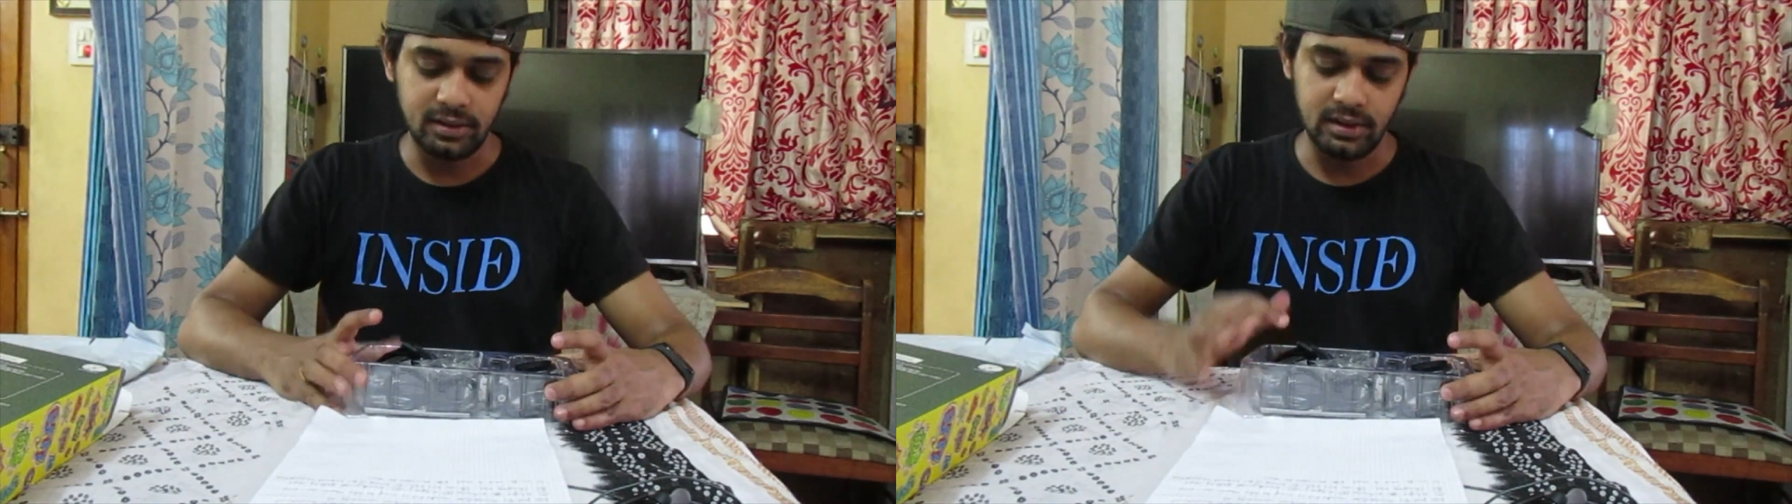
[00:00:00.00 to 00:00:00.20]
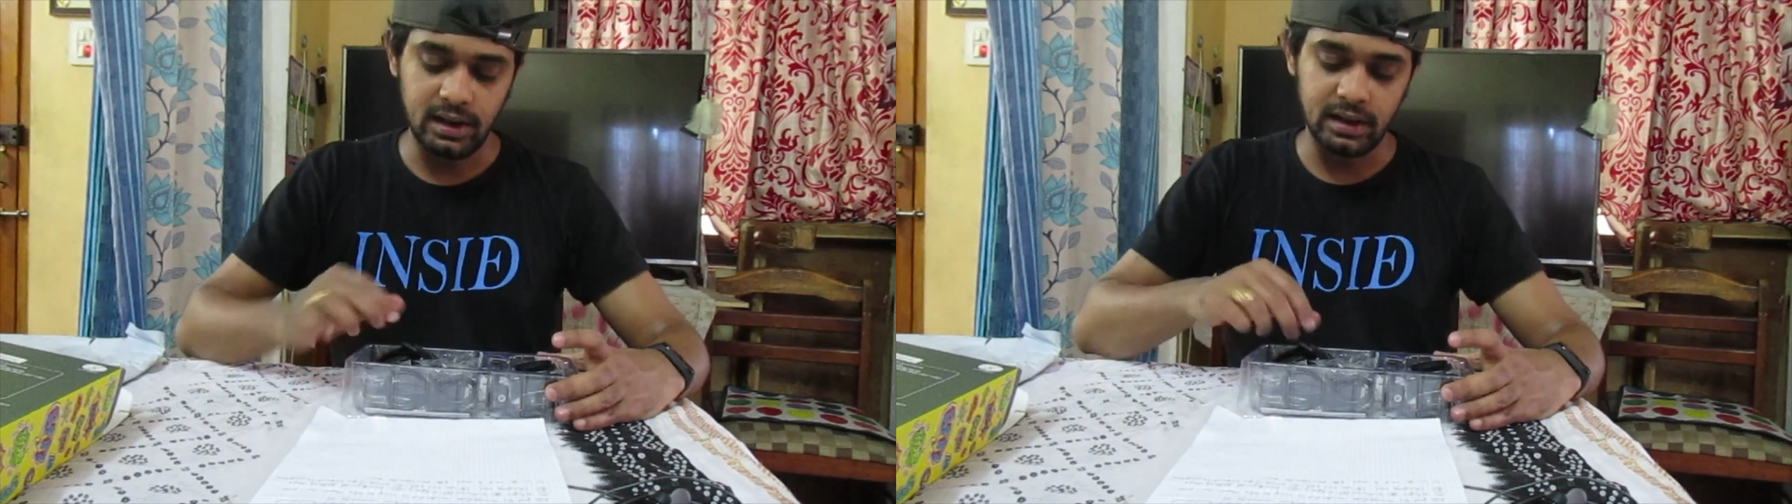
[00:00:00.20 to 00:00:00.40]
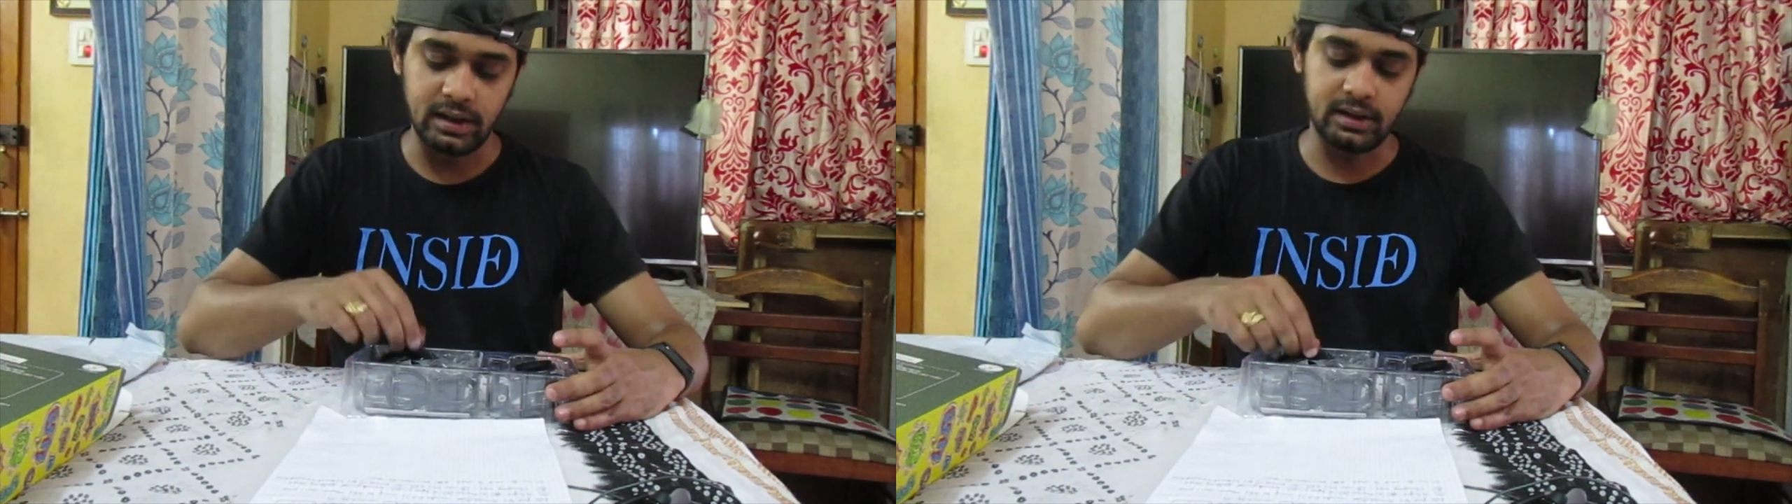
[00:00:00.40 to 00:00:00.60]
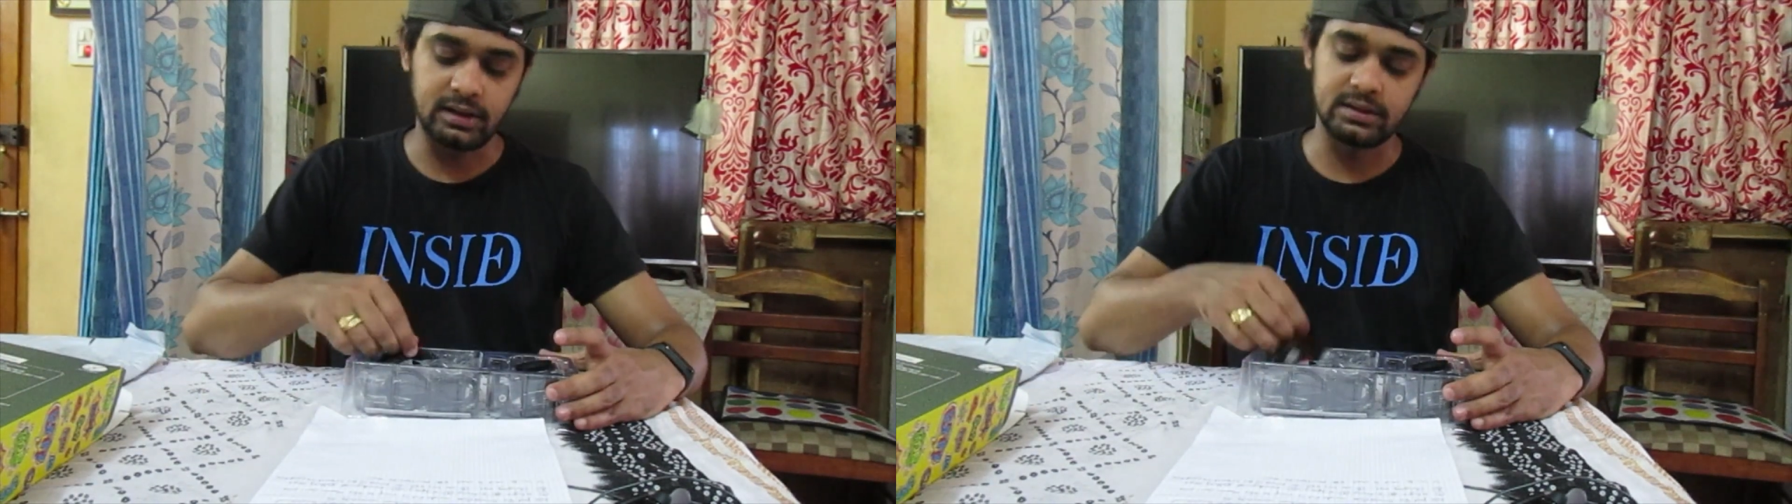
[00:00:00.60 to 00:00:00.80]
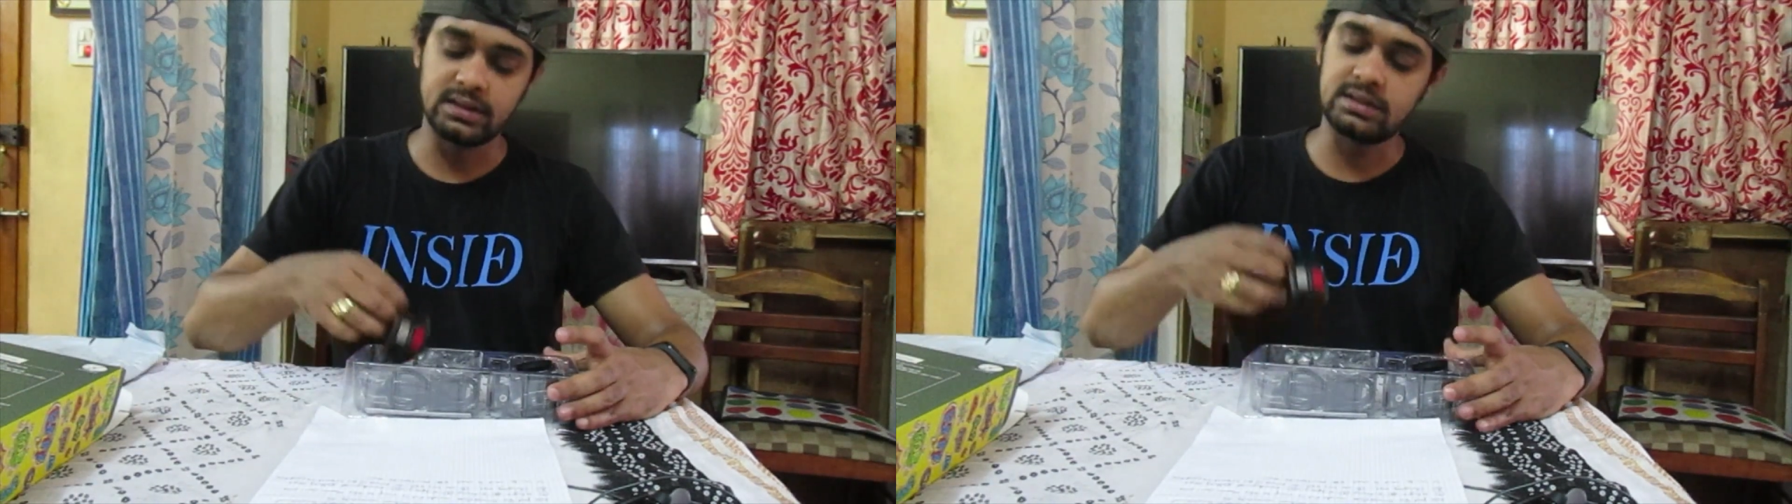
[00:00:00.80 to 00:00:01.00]
like
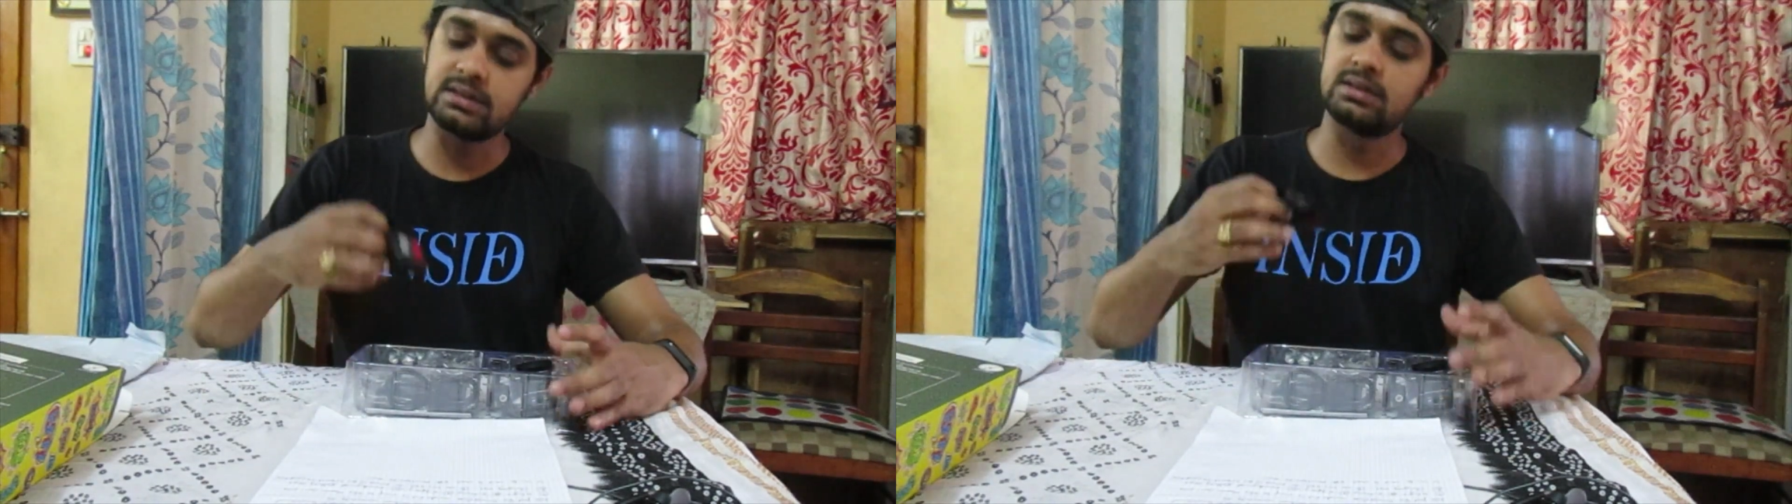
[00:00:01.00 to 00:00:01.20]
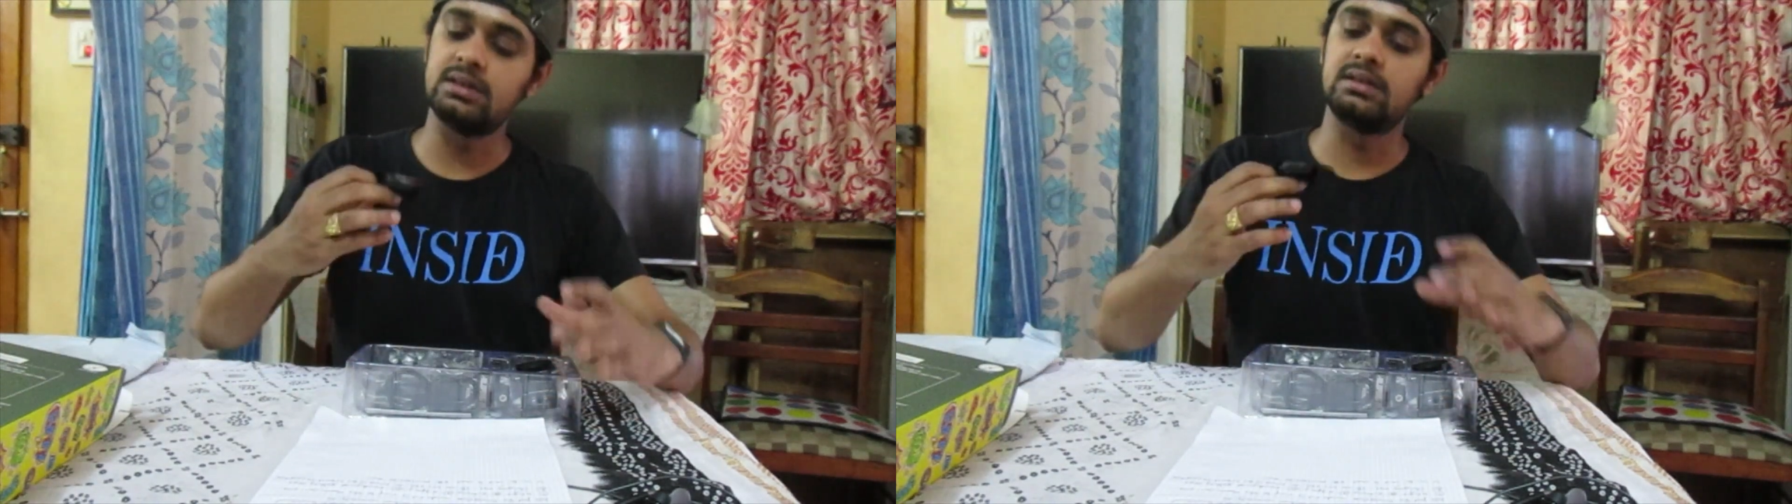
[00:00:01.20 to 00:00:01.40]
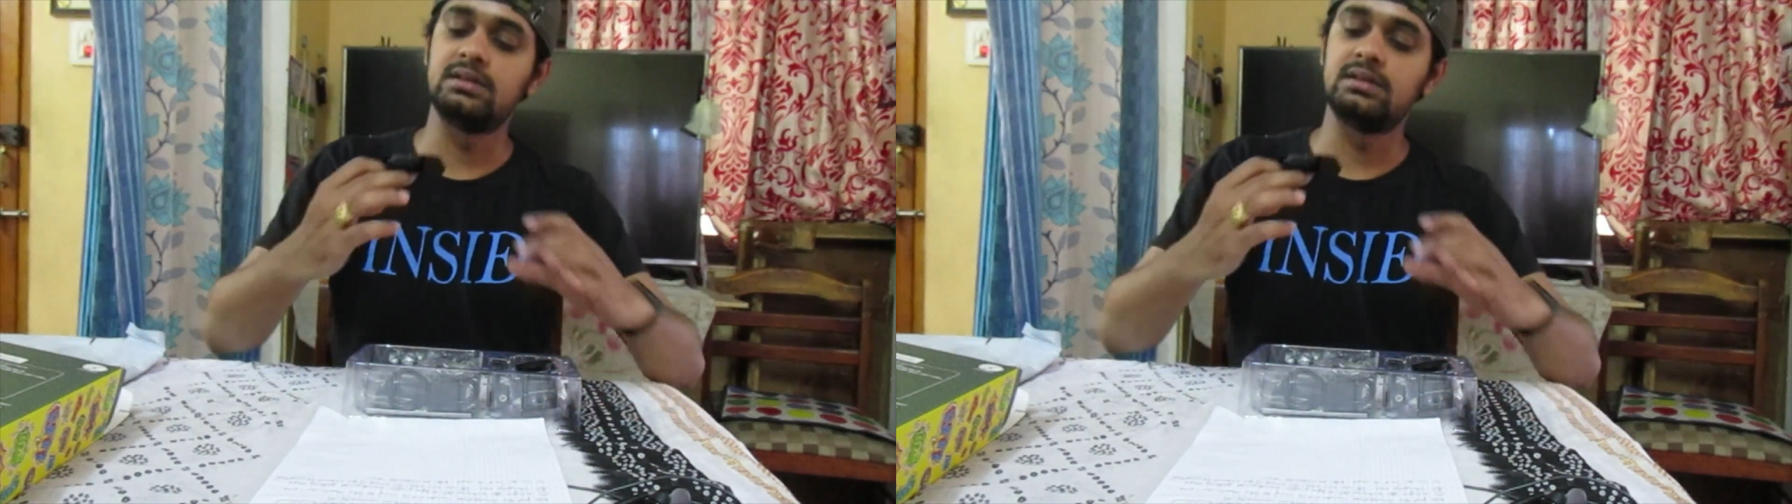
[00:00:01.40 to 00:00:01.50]
this